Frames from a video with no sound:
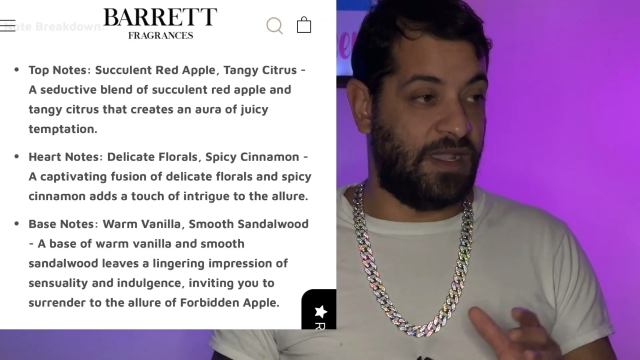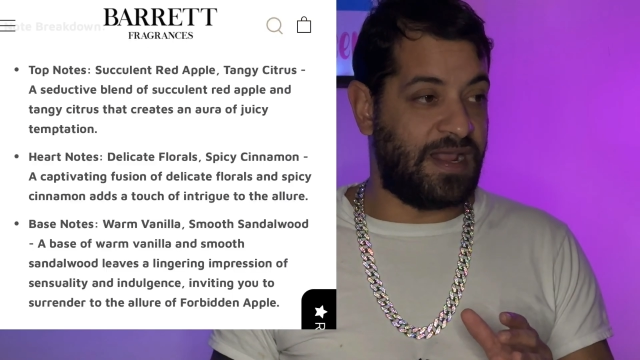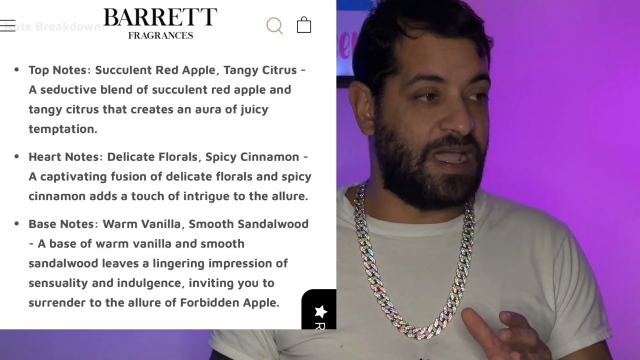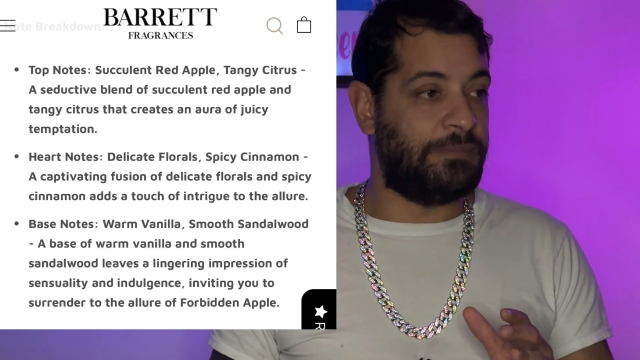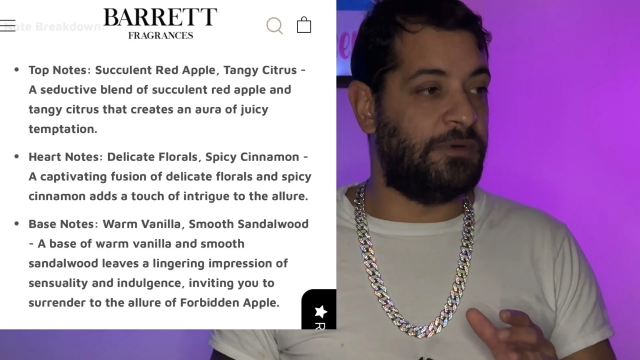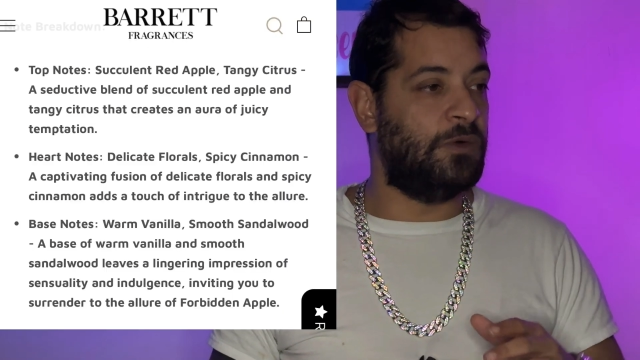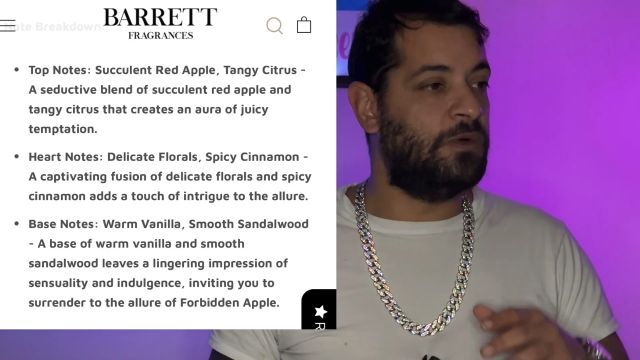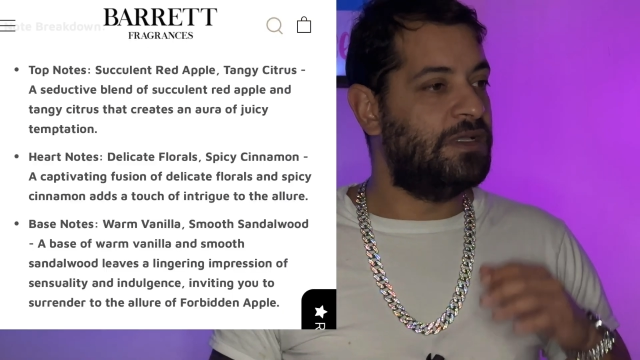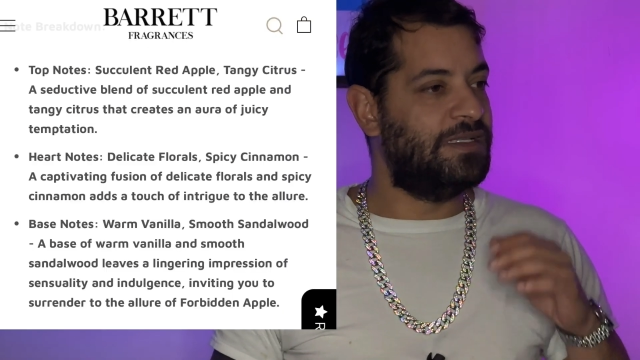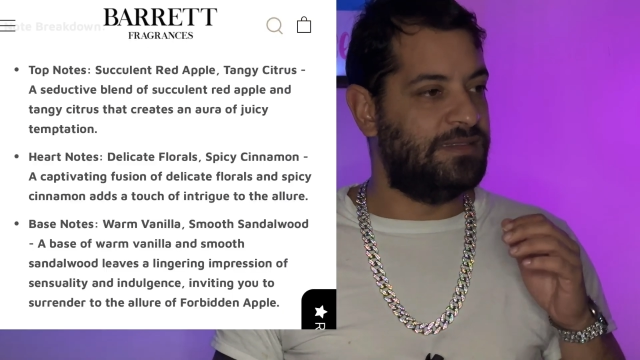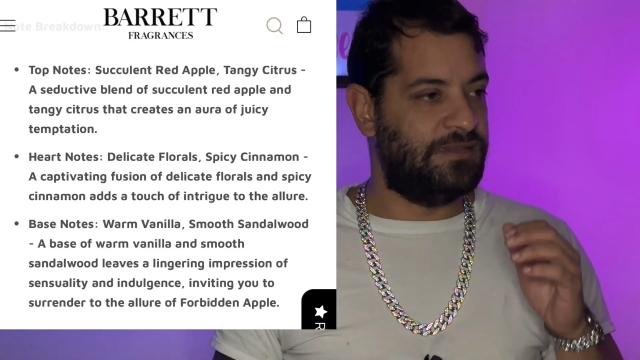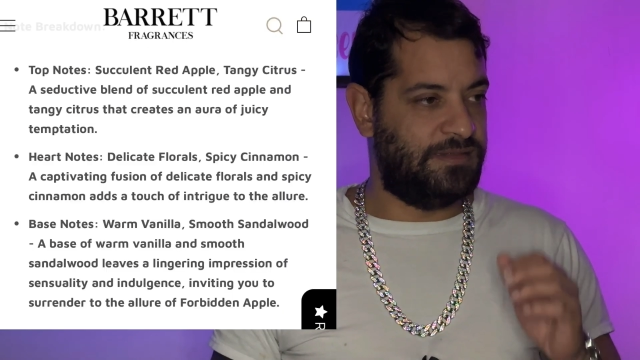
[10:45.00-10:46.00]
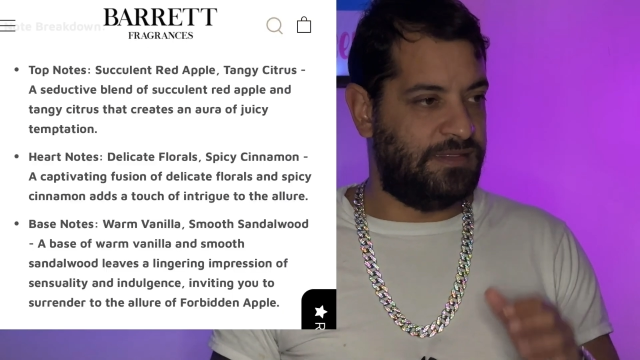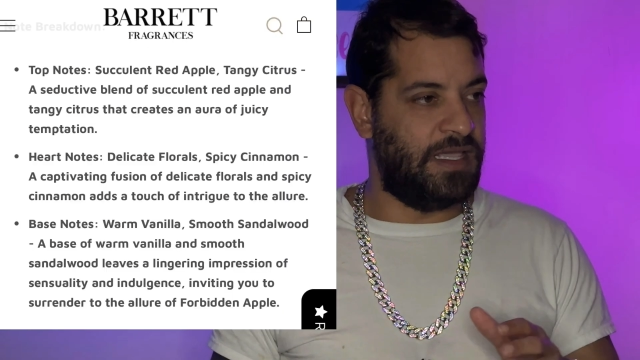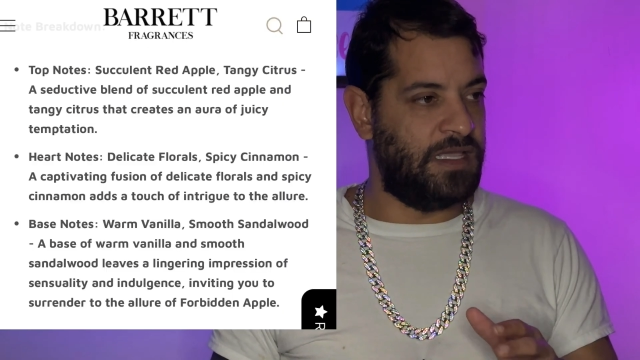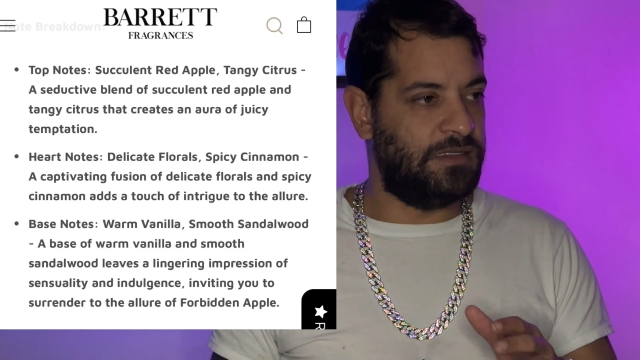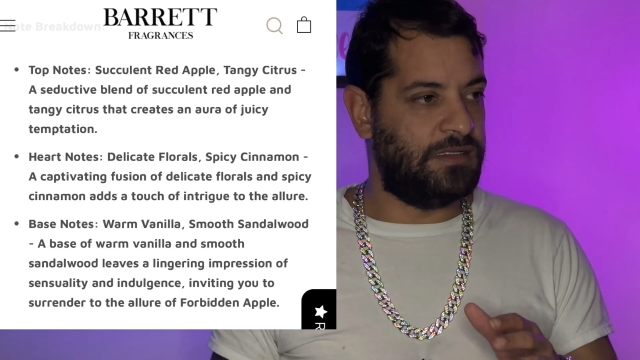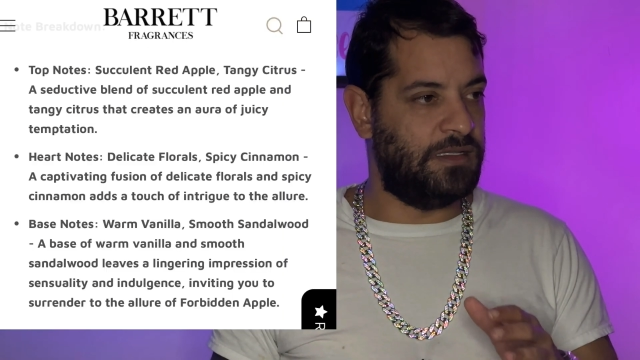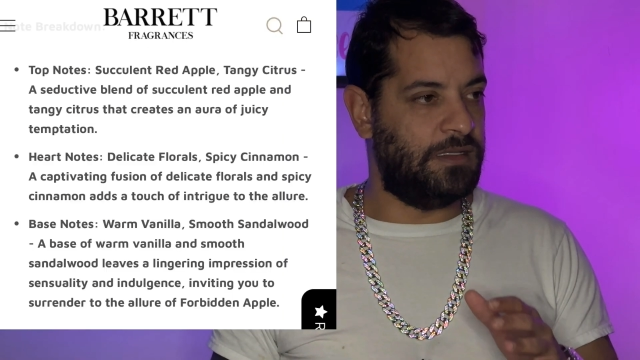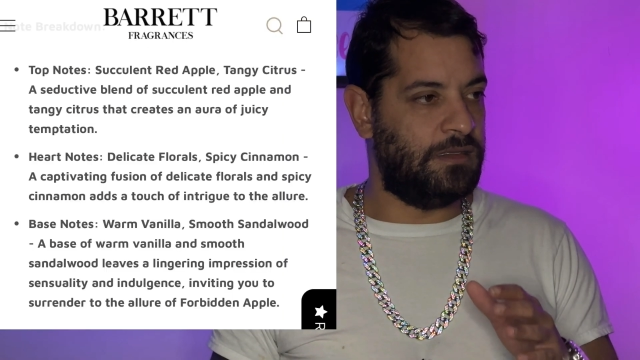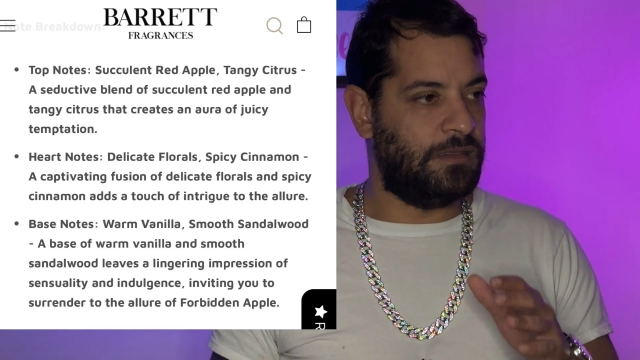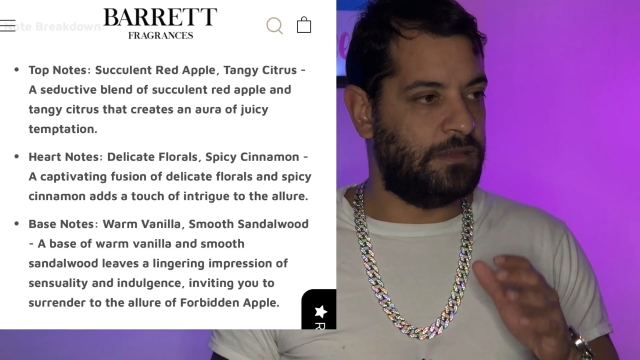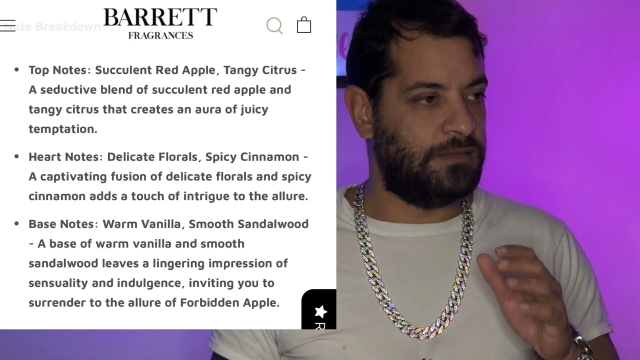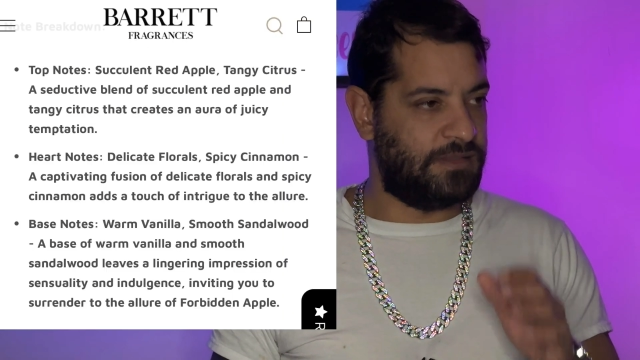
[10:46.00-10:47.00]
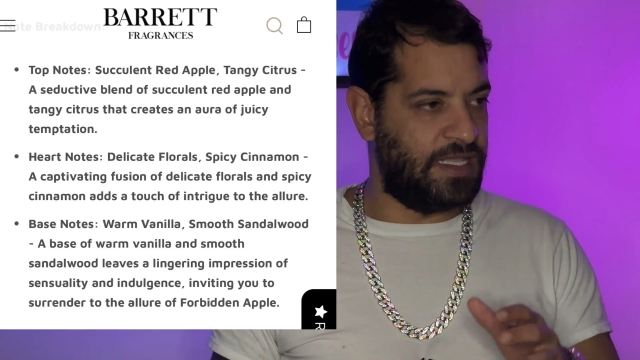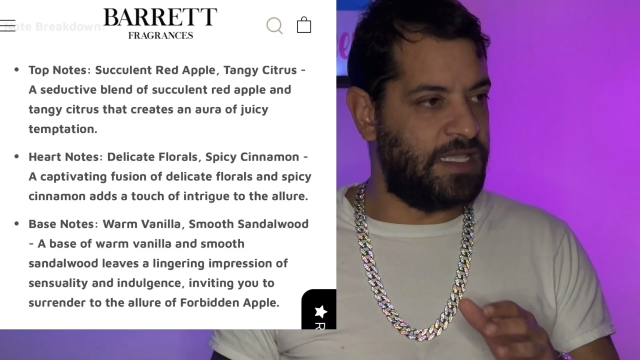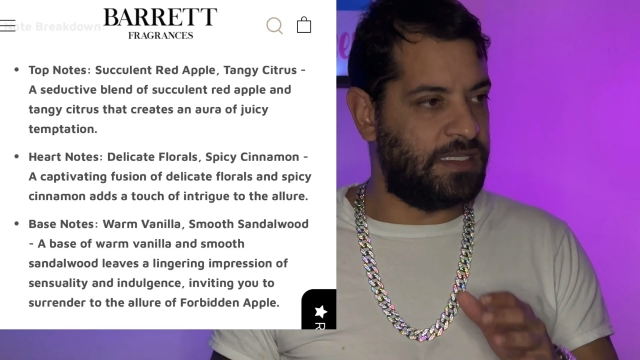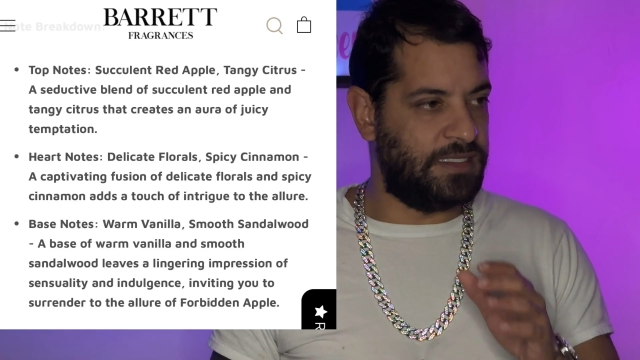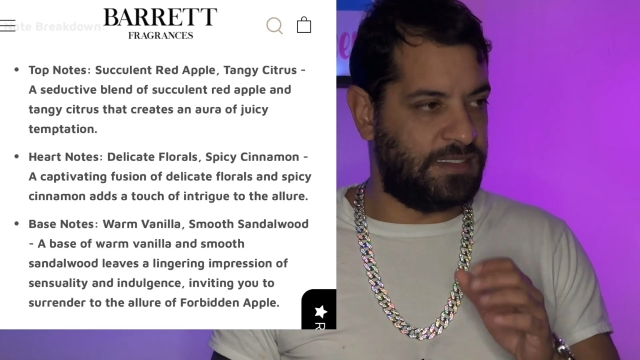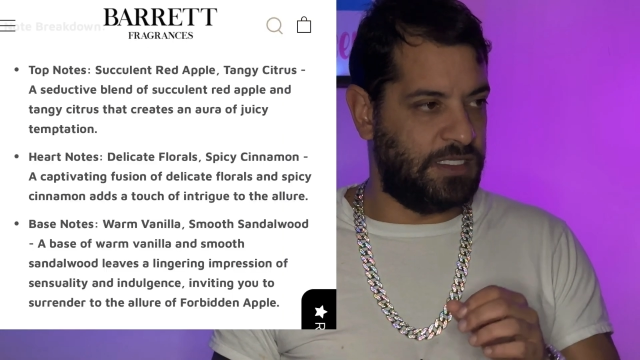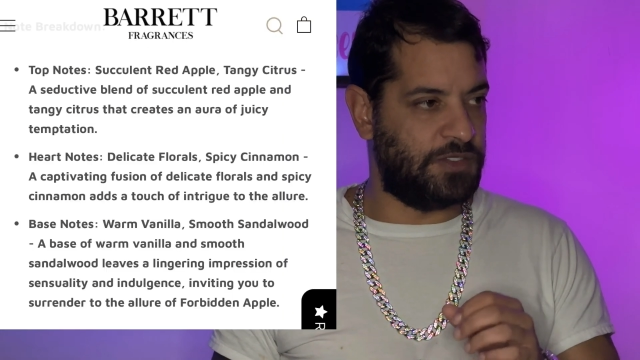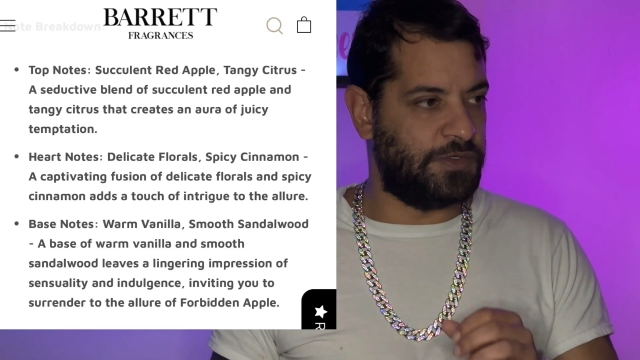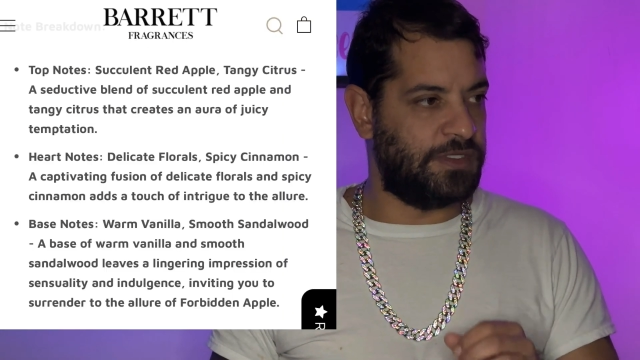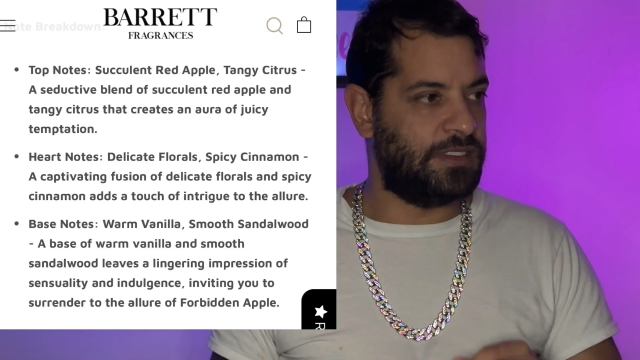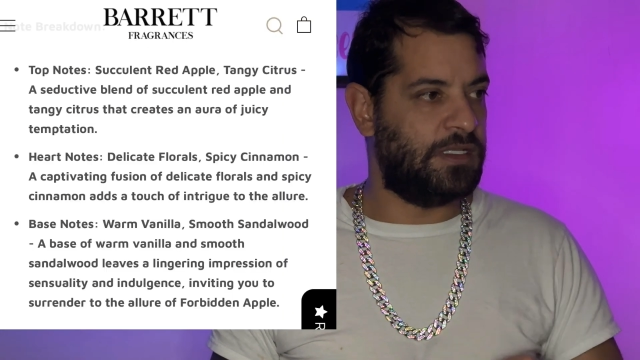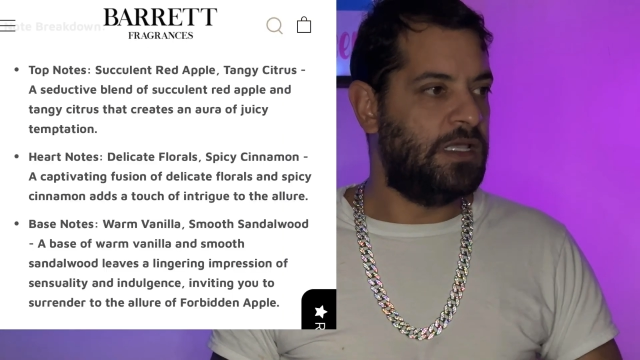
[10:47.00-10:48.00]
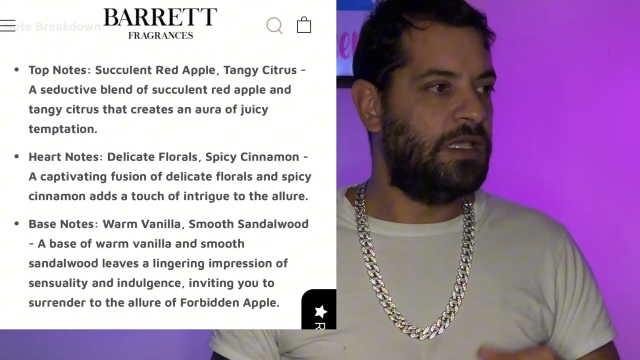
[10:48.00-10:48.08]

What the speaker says: apple, tangy citrus.